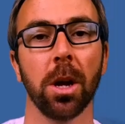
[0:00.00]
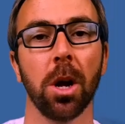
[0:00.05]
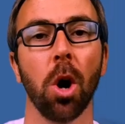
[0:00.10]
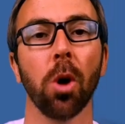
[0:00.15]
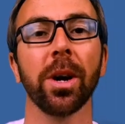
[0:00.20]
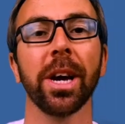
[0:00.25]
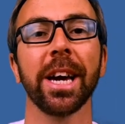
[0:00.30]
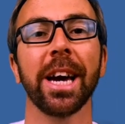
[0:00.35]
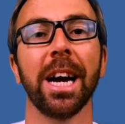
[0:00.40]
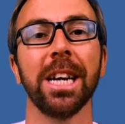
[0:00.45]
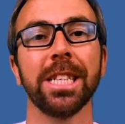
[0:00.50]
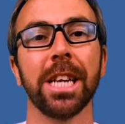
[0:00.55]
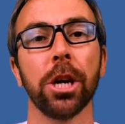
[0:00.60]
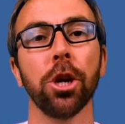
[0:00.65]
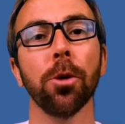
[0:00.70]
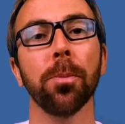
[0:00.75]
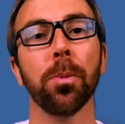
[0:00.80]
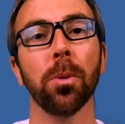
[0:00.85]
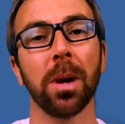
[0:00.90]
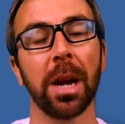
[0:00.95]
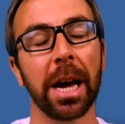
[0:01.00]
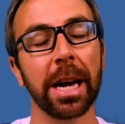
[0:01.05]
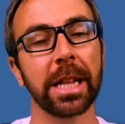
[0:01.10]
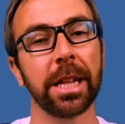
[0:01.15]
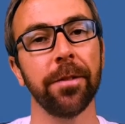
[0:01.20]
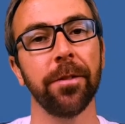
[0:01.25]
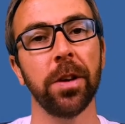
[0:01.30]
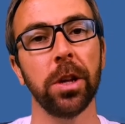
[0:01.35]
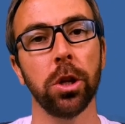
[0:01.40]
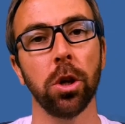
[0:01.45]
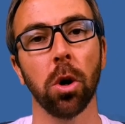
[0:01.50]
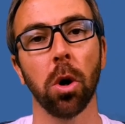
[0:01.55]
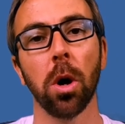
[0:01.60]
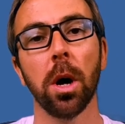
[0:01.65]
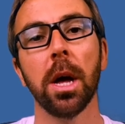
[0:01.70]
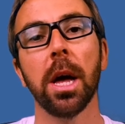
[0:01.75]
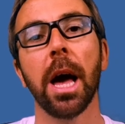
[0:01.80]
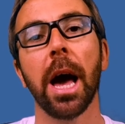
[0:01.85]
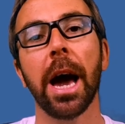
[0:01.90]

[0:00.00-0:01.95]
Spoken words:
Okay guys, I hope you liked the video